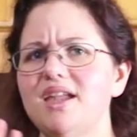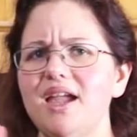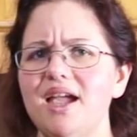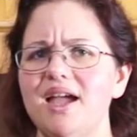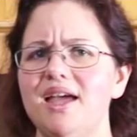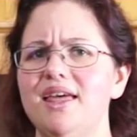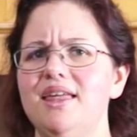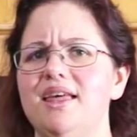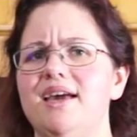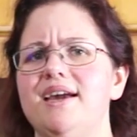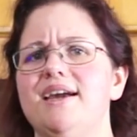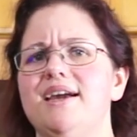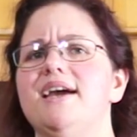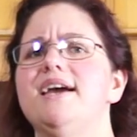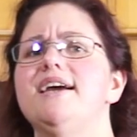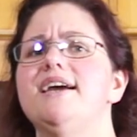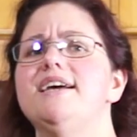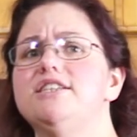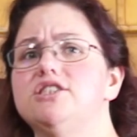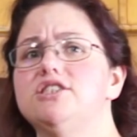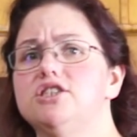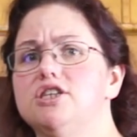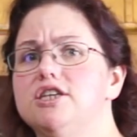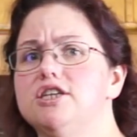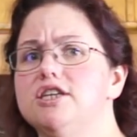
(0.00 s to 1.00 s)
like a
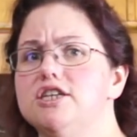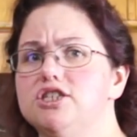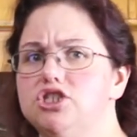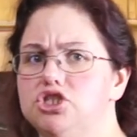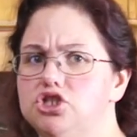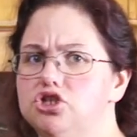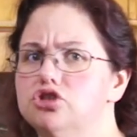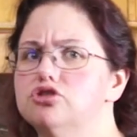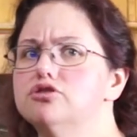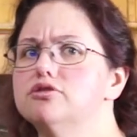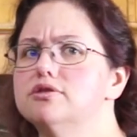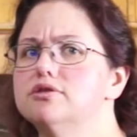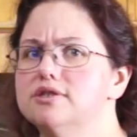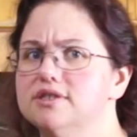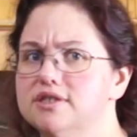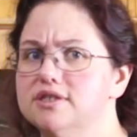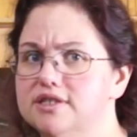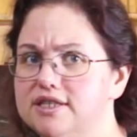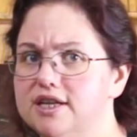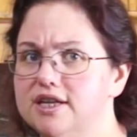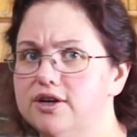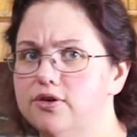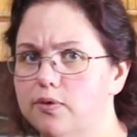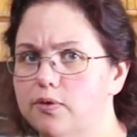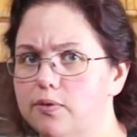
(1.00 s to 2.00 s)
traditional
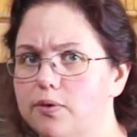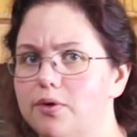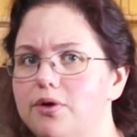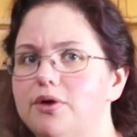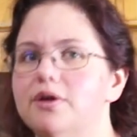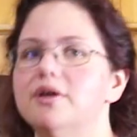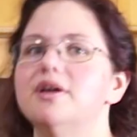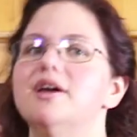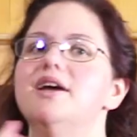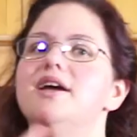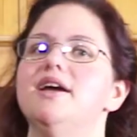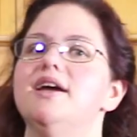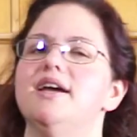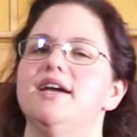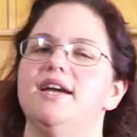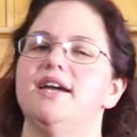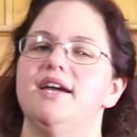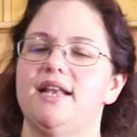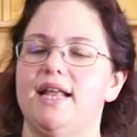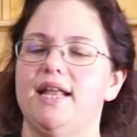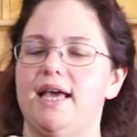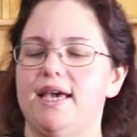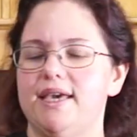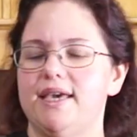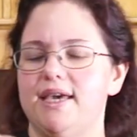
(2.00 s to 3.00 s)
dinner roll
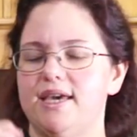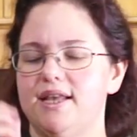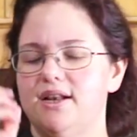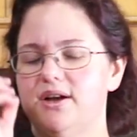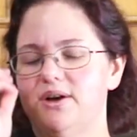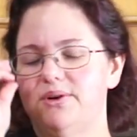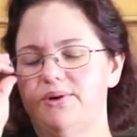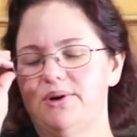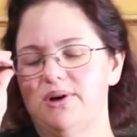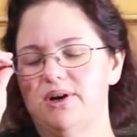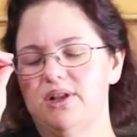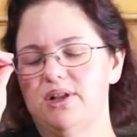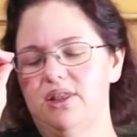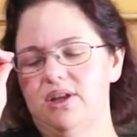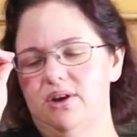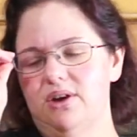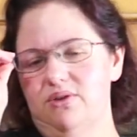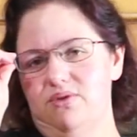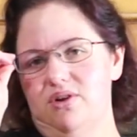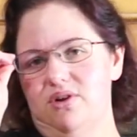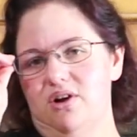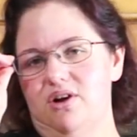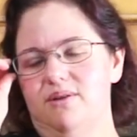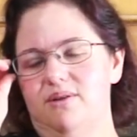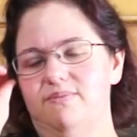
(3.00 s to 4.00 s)
in a keto or low
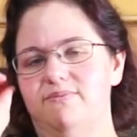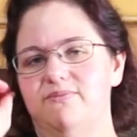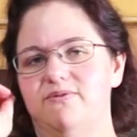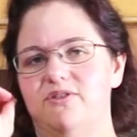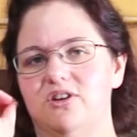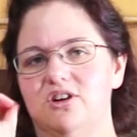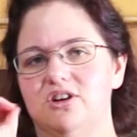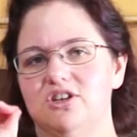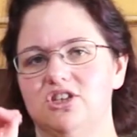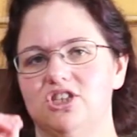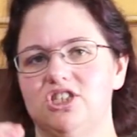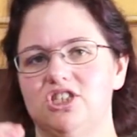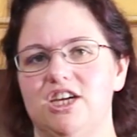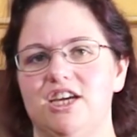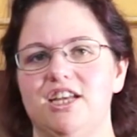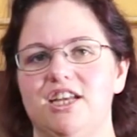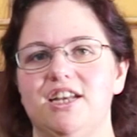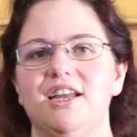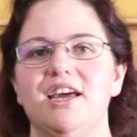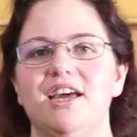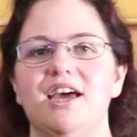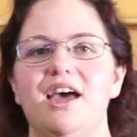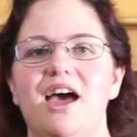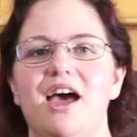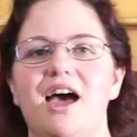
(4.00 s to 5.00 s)
carb version.
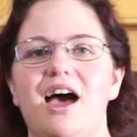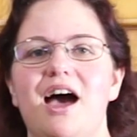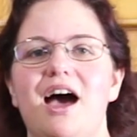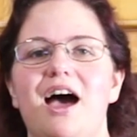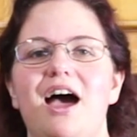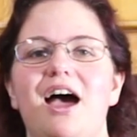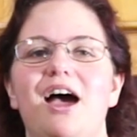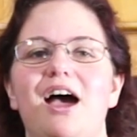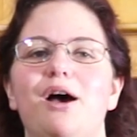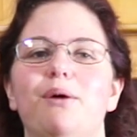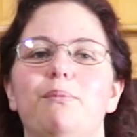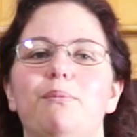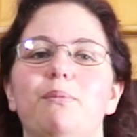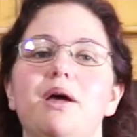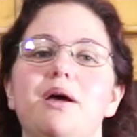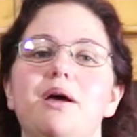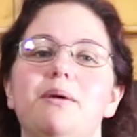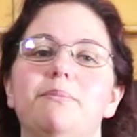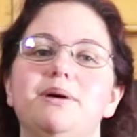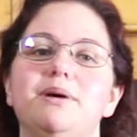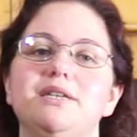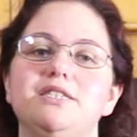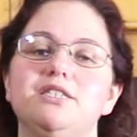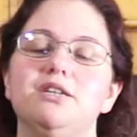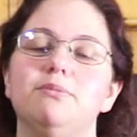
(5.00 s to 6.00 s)

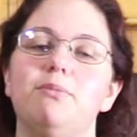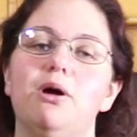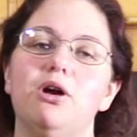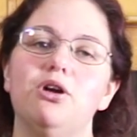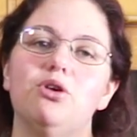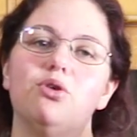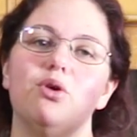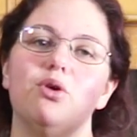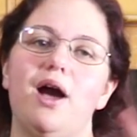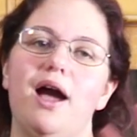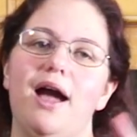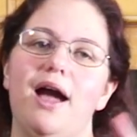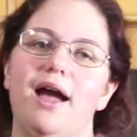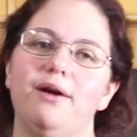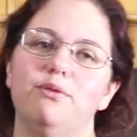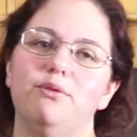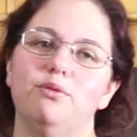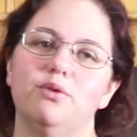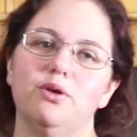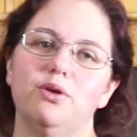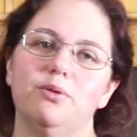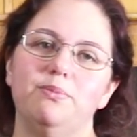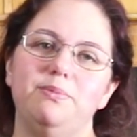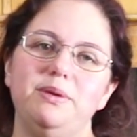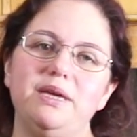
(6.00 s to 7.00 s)
But tomorrow I
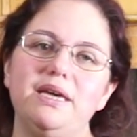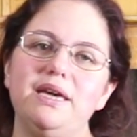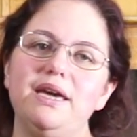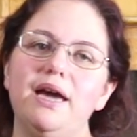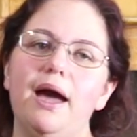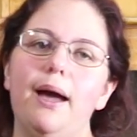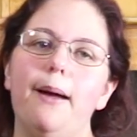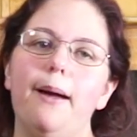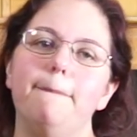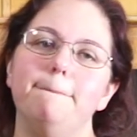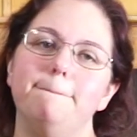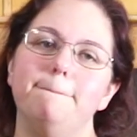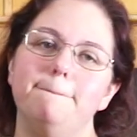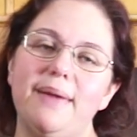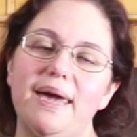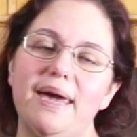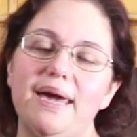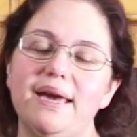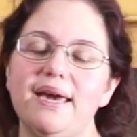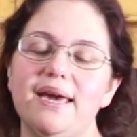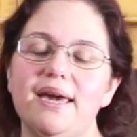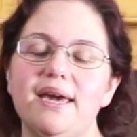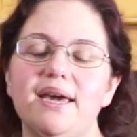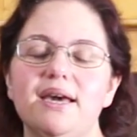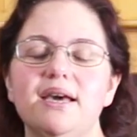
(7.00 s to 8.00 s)
will be
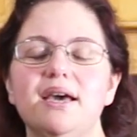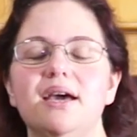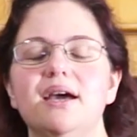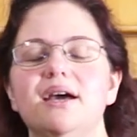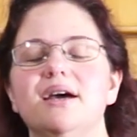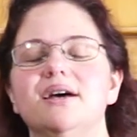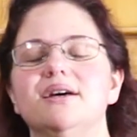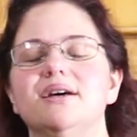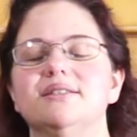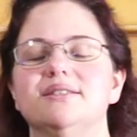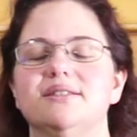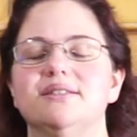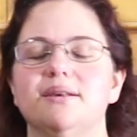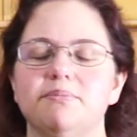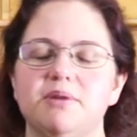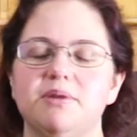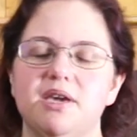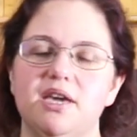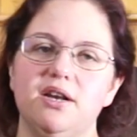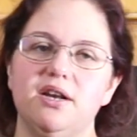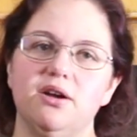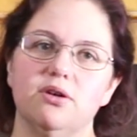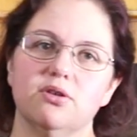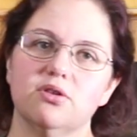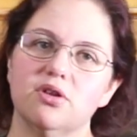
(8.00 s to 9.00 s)
making some
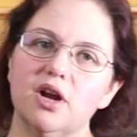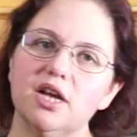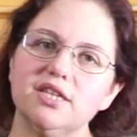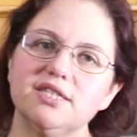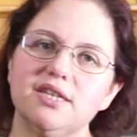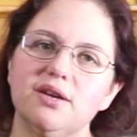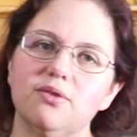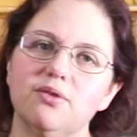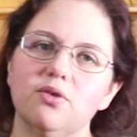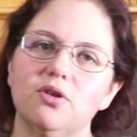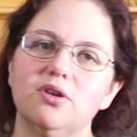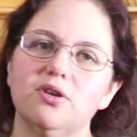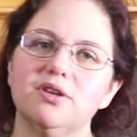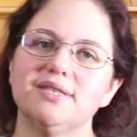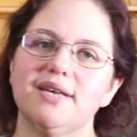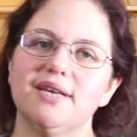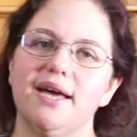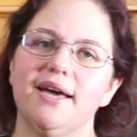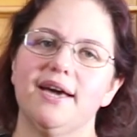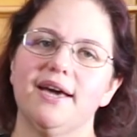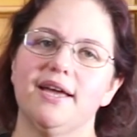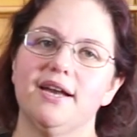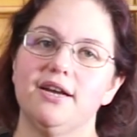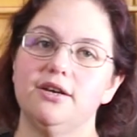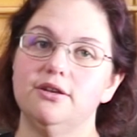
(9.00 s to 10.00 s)
keto crescent rolls. I
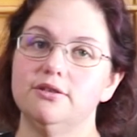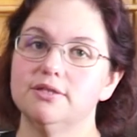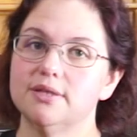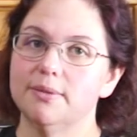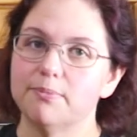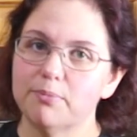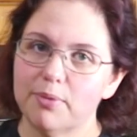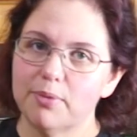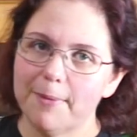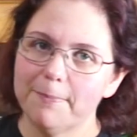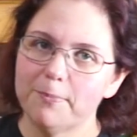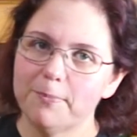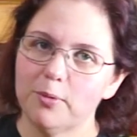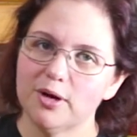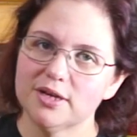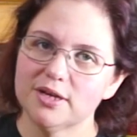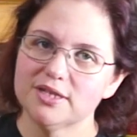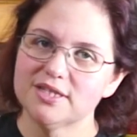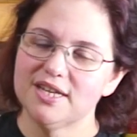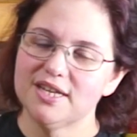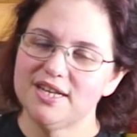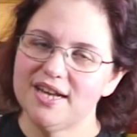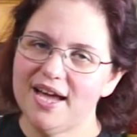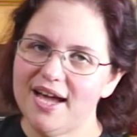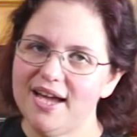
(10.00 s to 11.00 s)
got to do some prep work
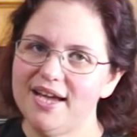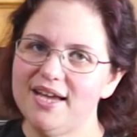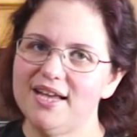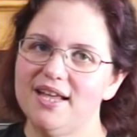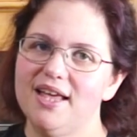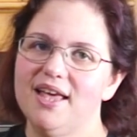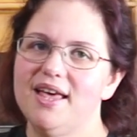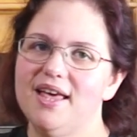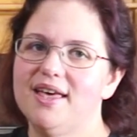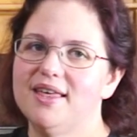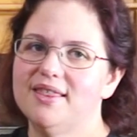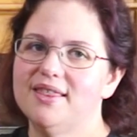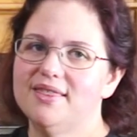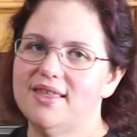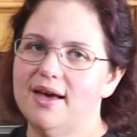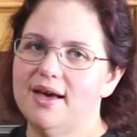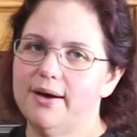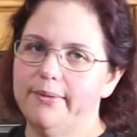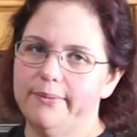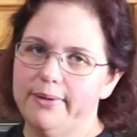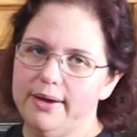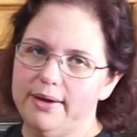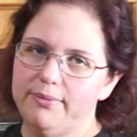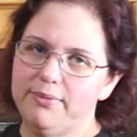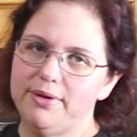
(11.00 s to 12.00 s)
tonight. That
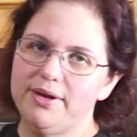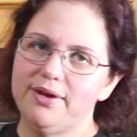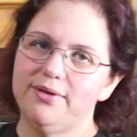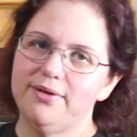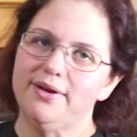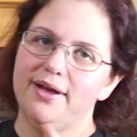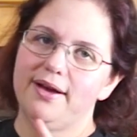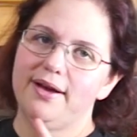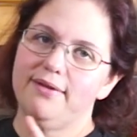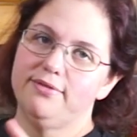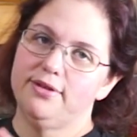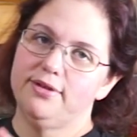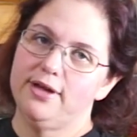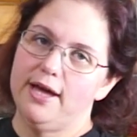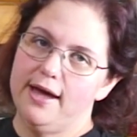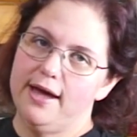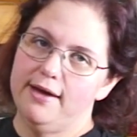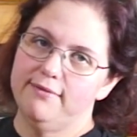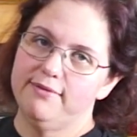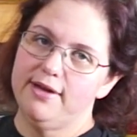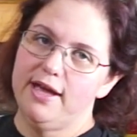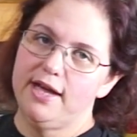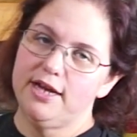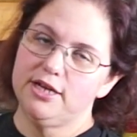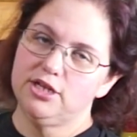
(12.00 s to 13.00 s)
way we don't have to
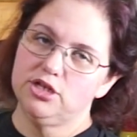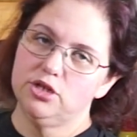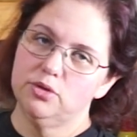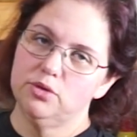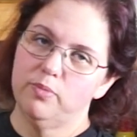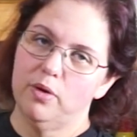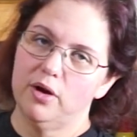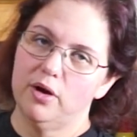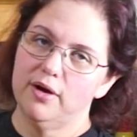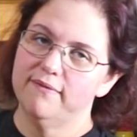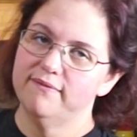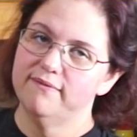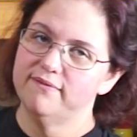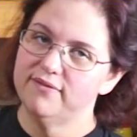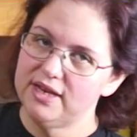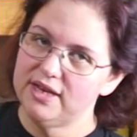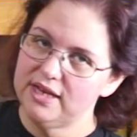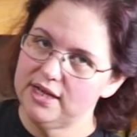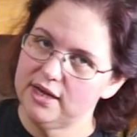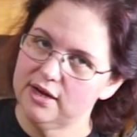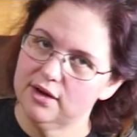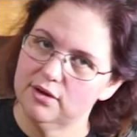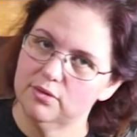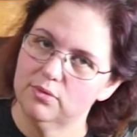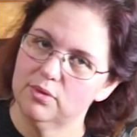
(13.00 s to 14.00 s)
have a 2-part
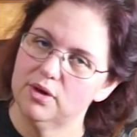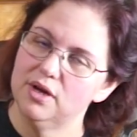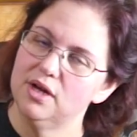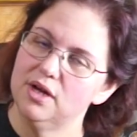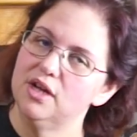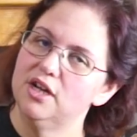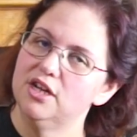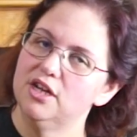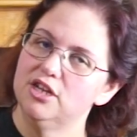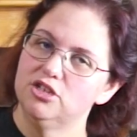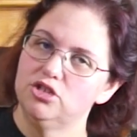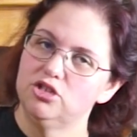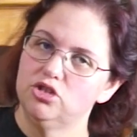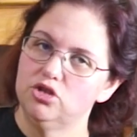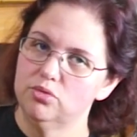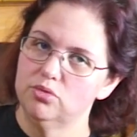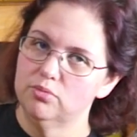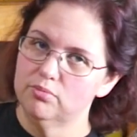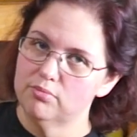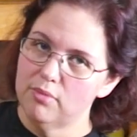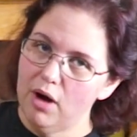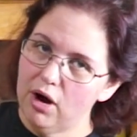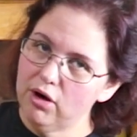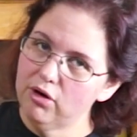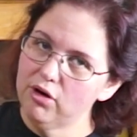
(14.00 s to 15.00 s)
video
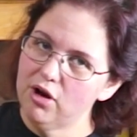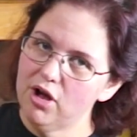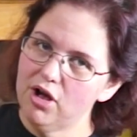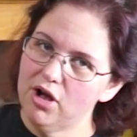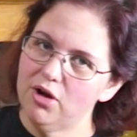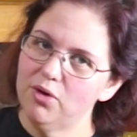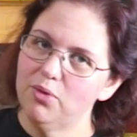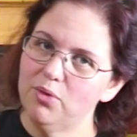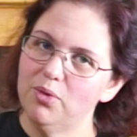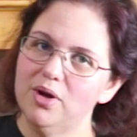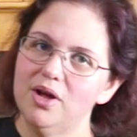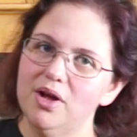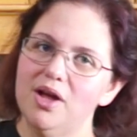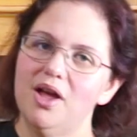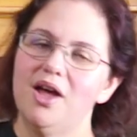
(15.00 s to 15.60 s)
tomorrow